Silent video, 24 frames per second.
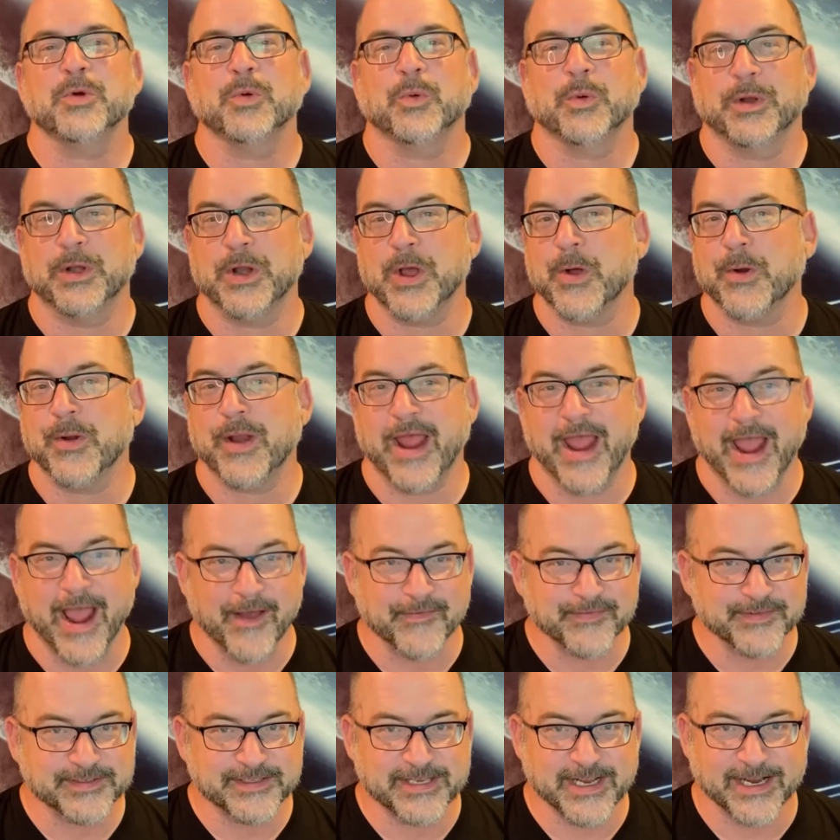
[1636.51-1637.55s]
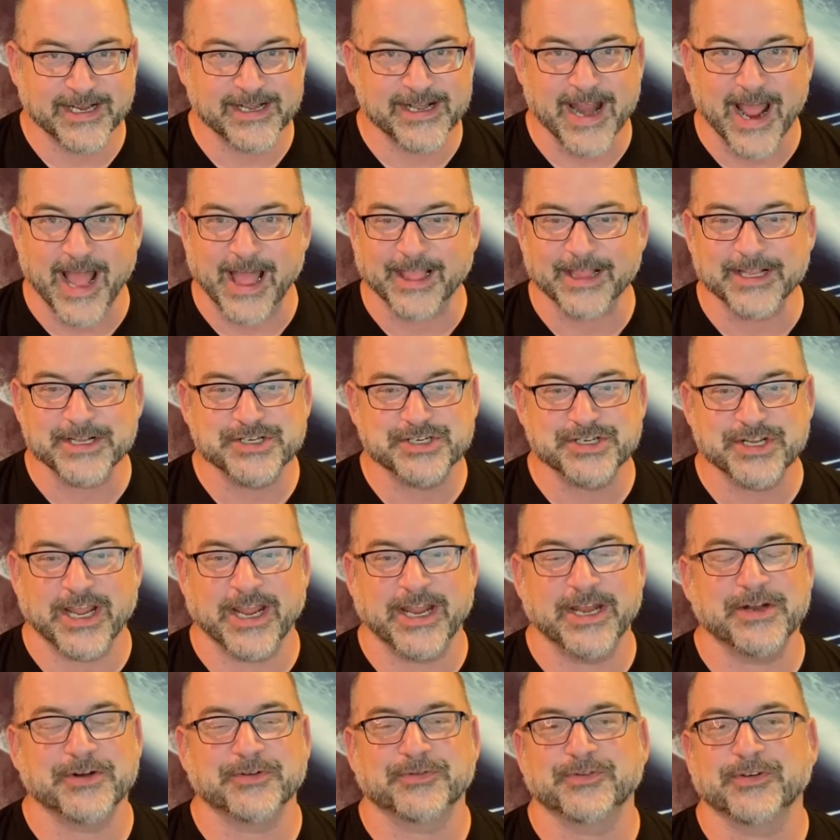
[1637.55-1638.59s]
We don't have the
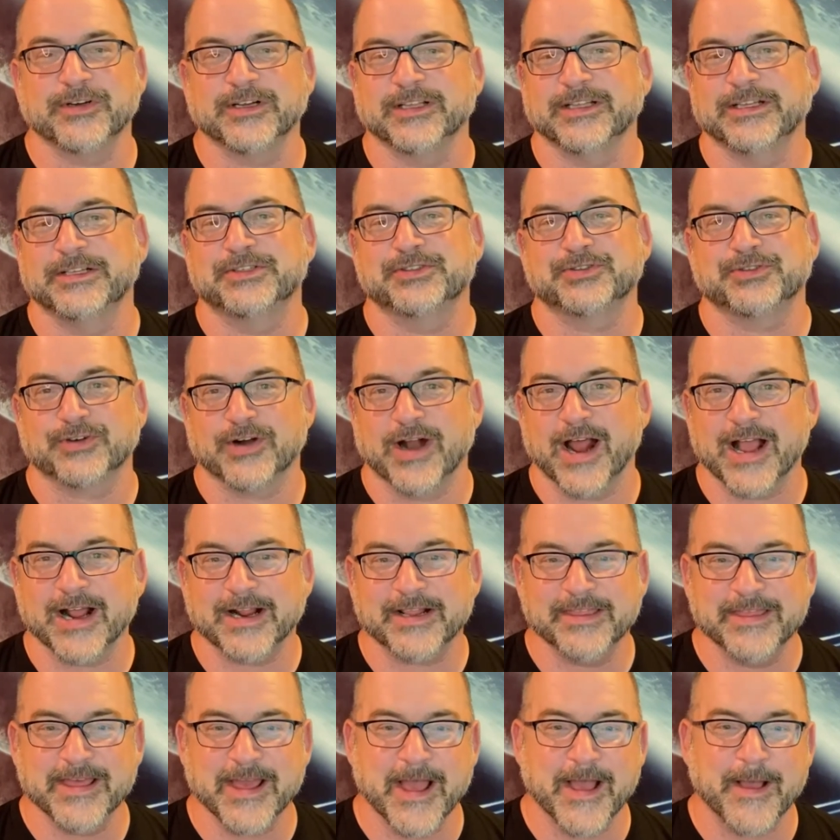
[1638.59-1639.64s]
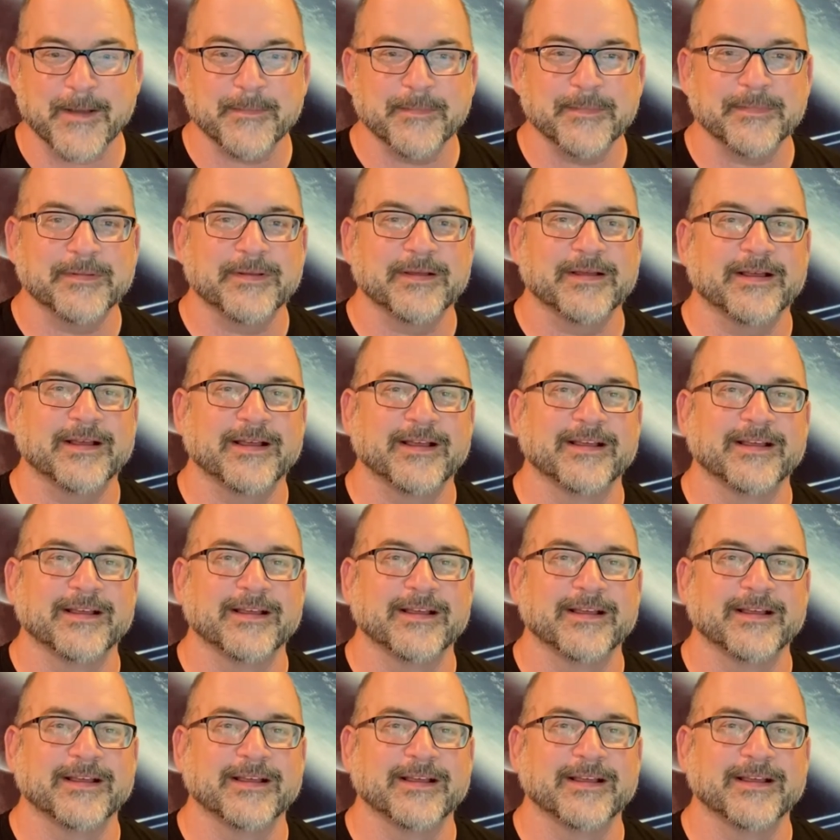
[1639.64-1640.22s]
technology to really track them,